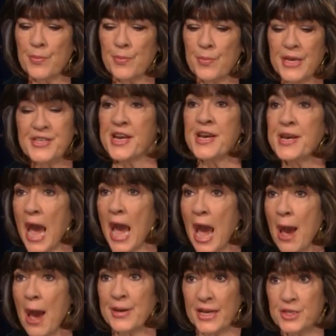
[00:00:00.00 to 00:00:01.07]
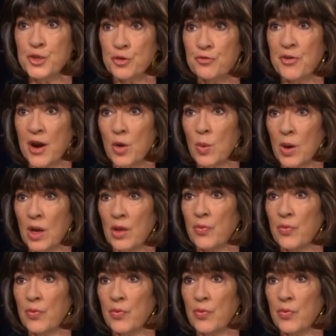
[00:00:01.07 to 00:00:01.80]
It didn't happen, as you very well